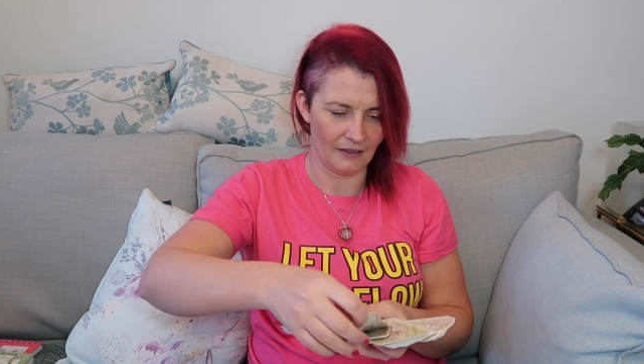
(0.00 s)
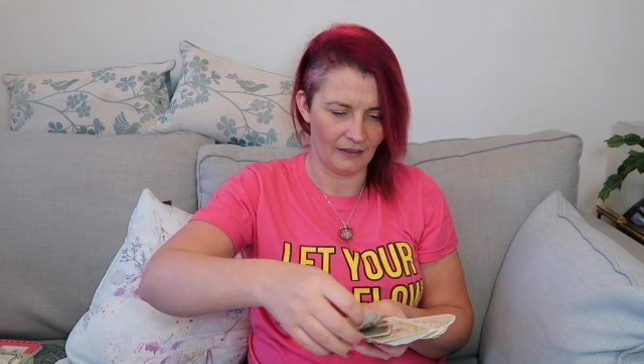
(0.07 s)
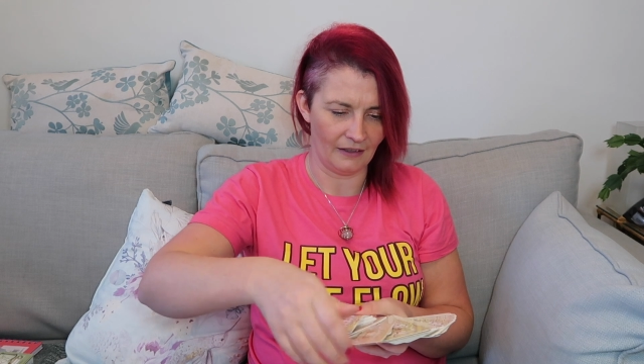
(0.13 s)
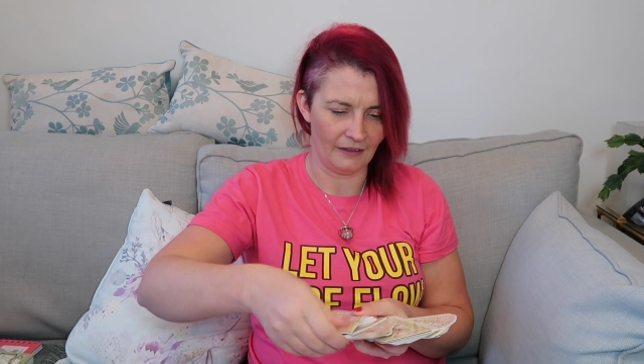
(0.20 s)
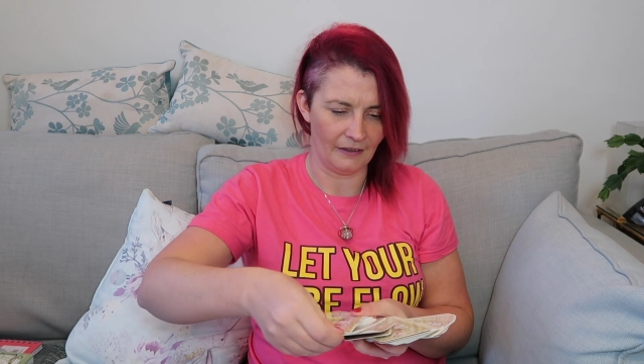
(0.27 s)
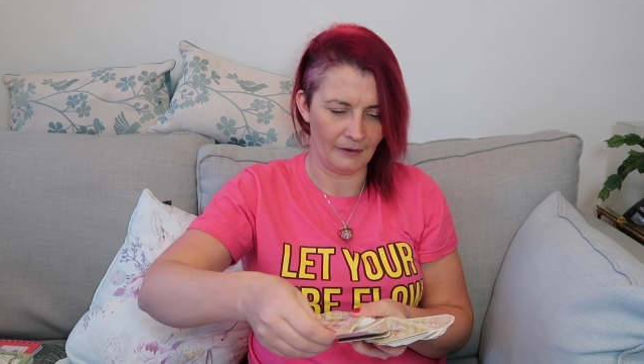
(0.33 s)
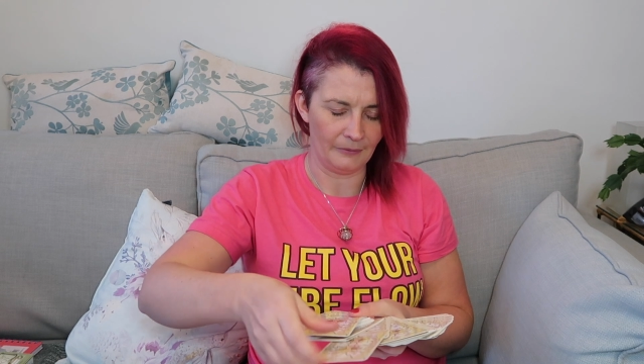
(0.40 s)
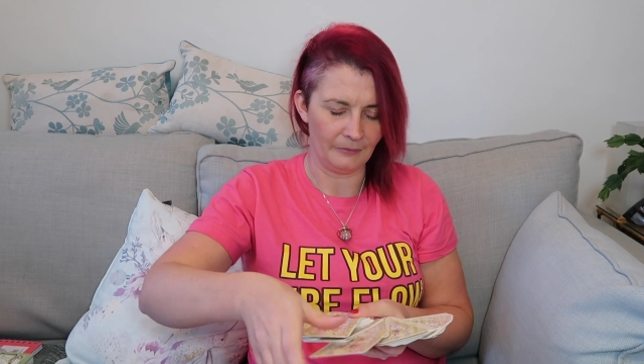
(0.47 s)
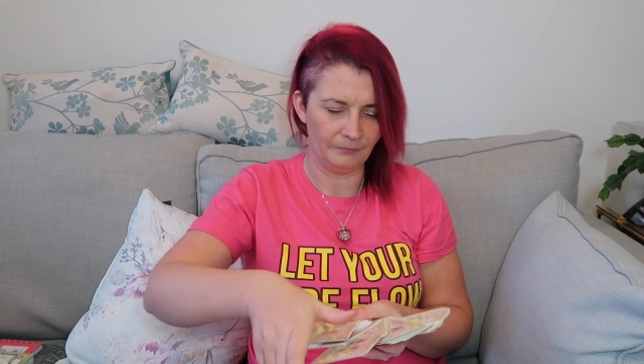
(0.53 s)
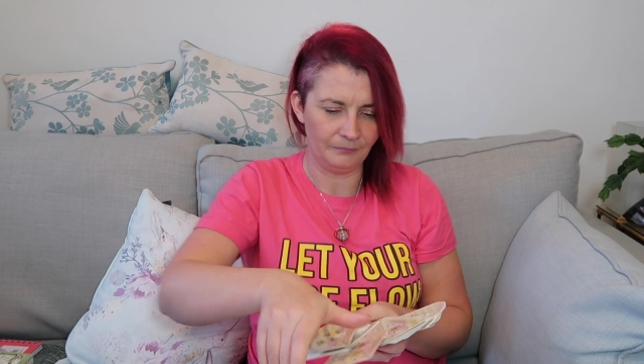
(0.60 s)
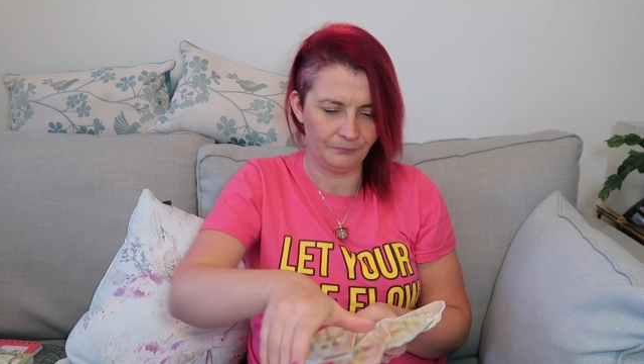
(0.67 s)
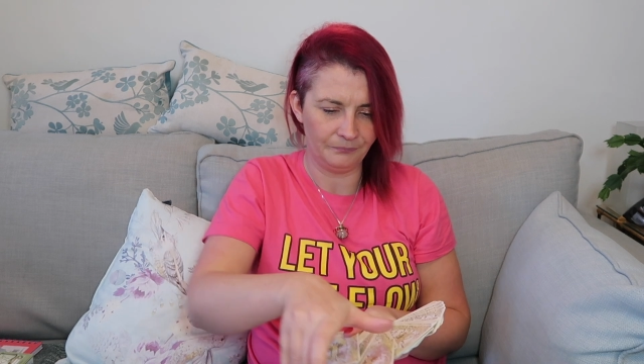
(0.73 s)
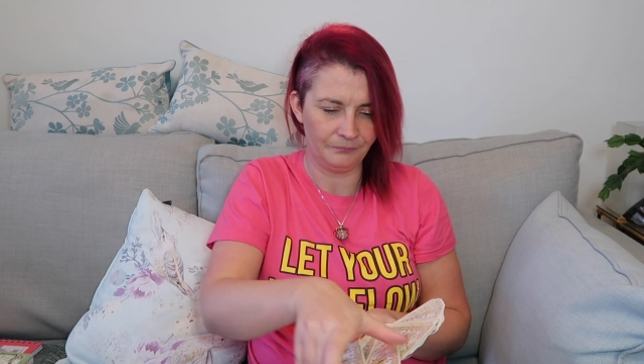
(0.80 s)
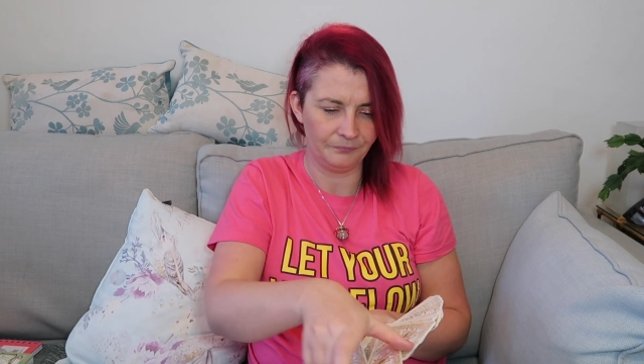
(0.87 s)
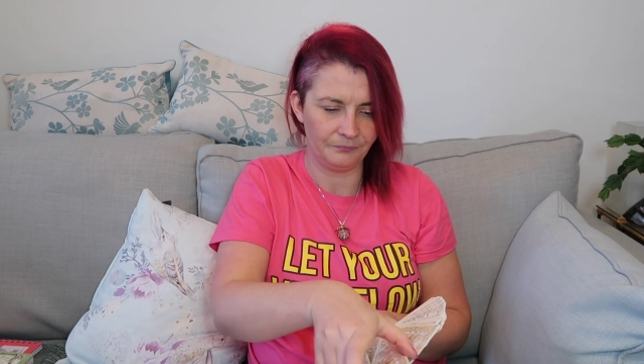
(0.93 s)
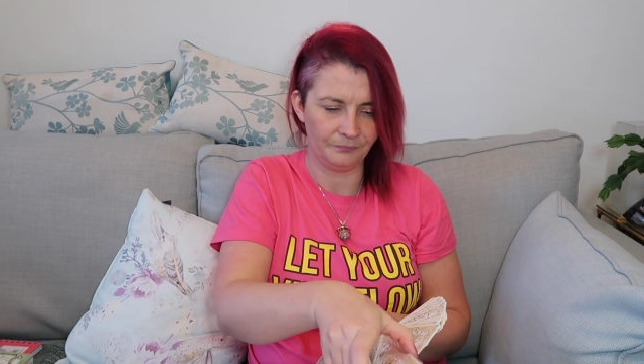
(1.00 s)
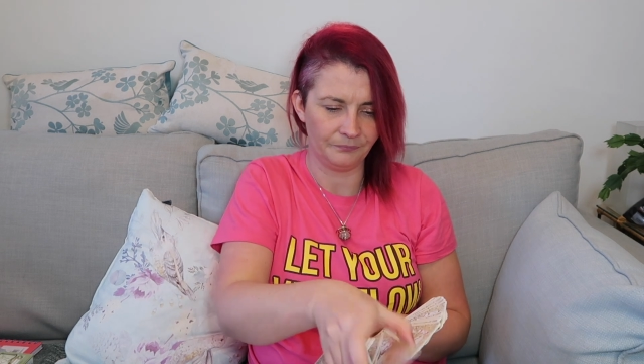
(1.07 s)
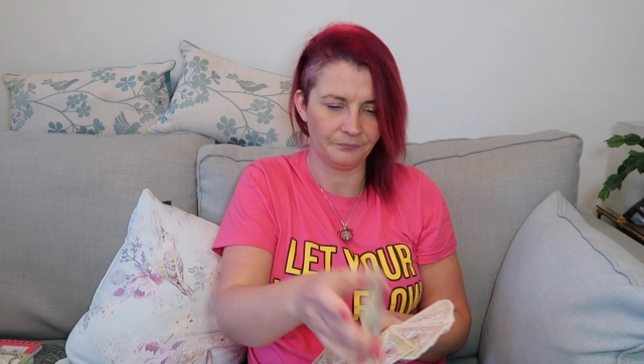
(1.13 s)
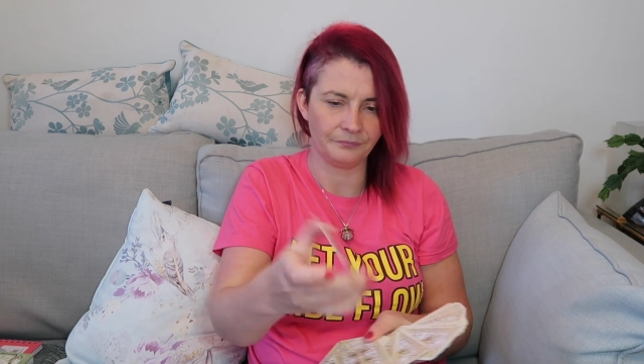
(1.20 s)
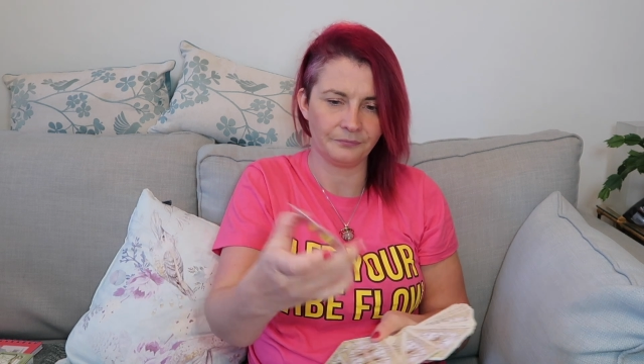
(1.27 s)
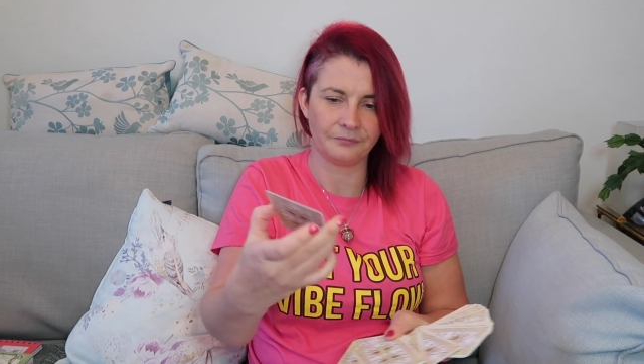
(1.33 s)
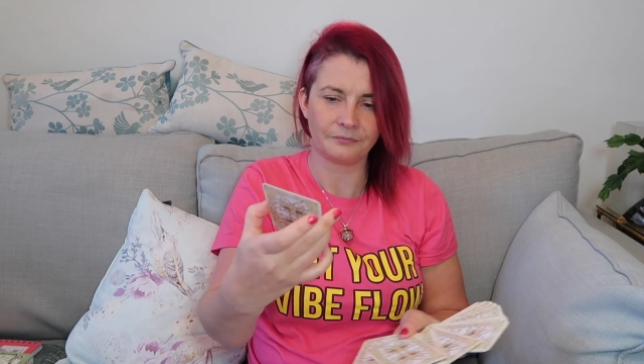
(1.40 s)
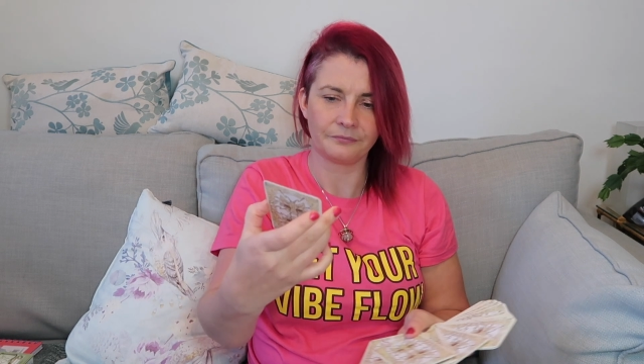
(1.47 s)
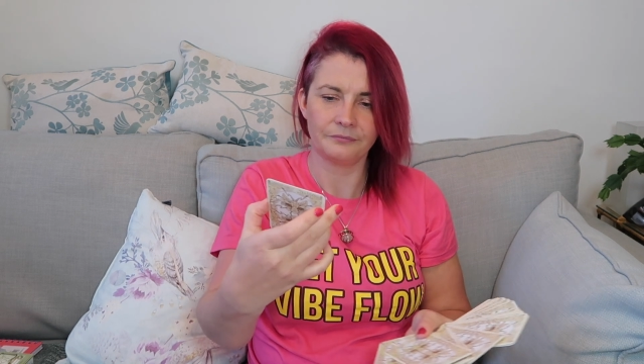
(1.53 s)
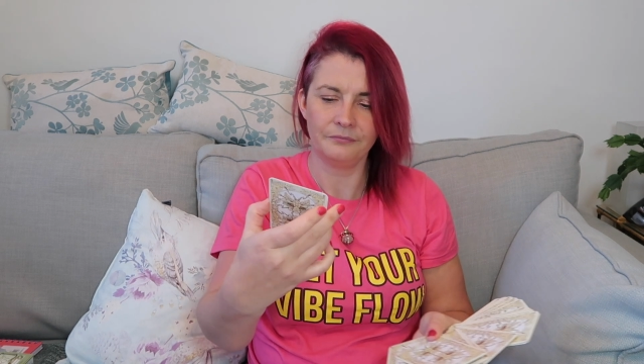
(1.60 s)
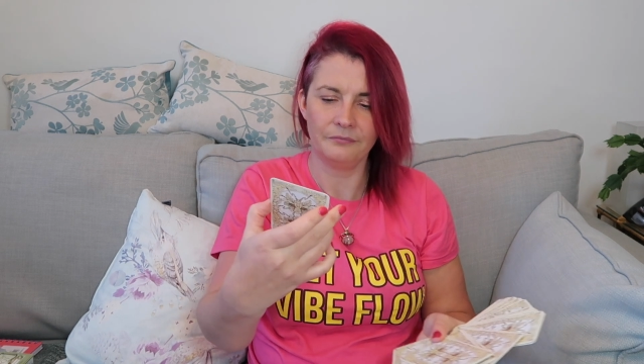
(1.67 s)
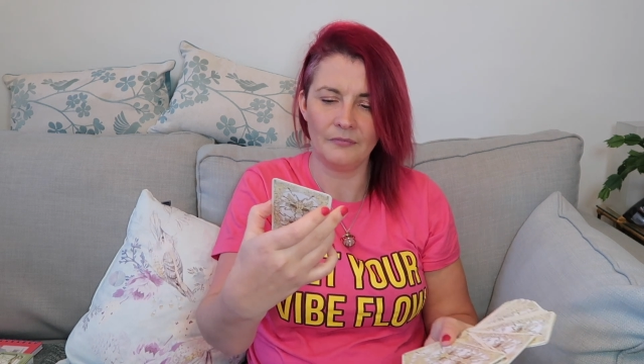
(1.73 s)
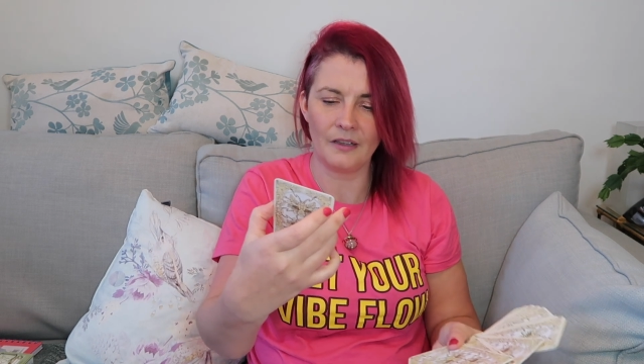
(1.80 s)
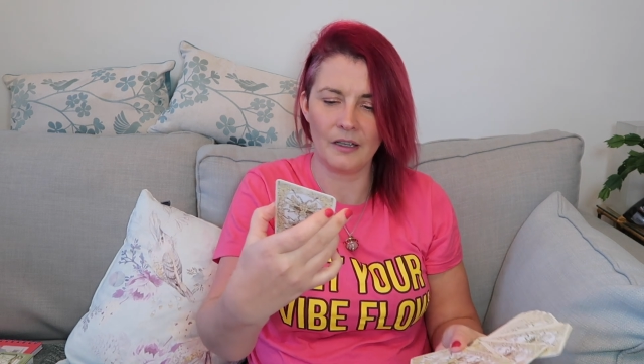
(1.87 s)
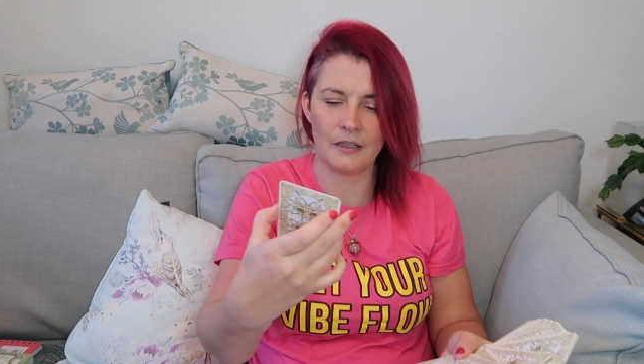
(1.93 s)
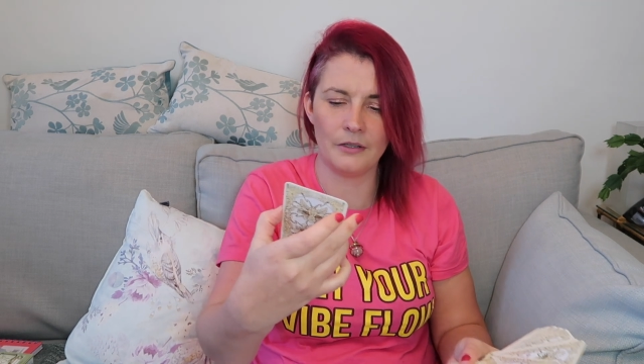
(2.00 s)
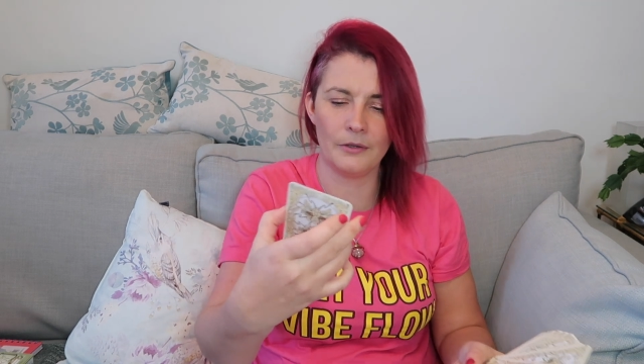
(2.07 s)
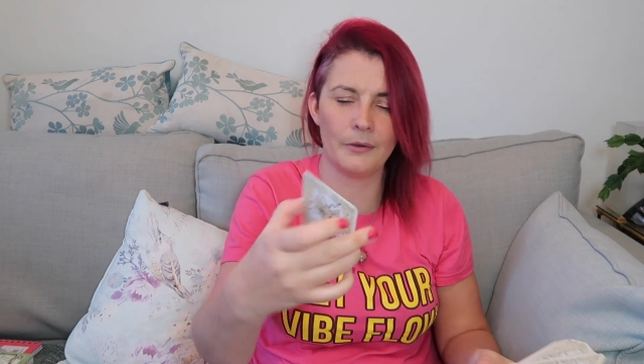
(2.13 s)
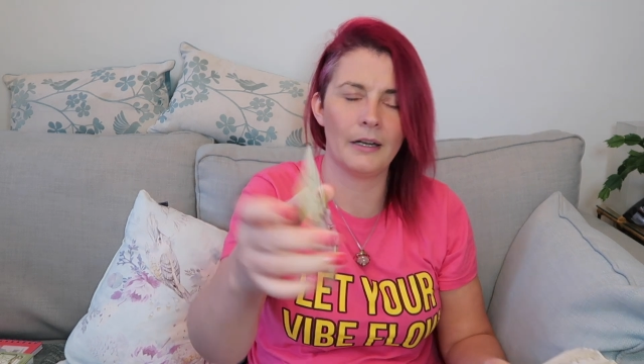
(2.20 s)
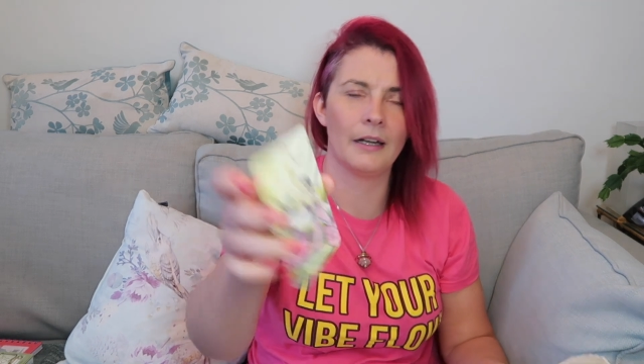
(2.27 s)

Um, you